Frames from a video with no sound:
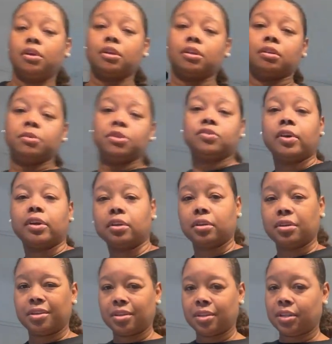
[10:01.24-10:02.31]
let me try to
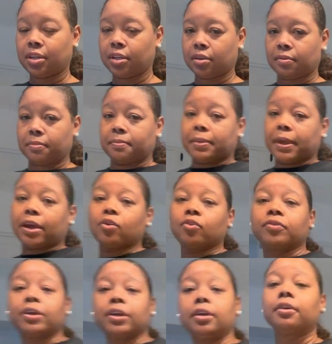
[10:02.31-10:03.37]
get back
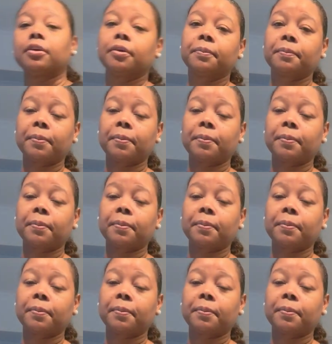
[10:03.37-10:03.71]
over here